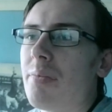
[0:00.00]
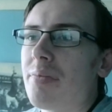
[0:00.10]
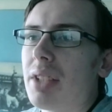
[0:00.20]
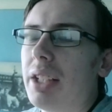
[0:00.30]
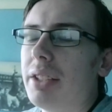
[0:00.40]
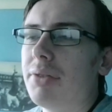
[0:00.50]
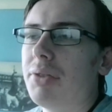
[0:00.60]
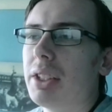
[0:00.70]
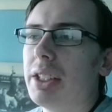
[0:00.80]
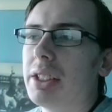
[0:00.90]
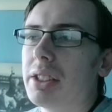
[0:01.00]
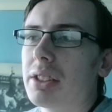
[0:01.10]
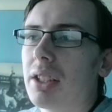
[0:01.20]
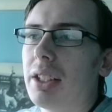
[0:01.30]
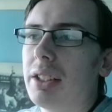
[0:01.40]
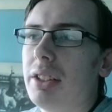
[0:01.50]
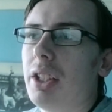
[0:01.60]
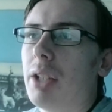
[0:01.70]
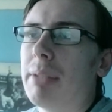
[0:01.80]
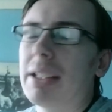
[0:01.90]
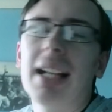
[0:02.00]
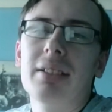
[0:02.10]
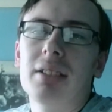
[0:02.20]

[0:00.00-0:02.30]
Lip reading: And the thing is, it's like, my dad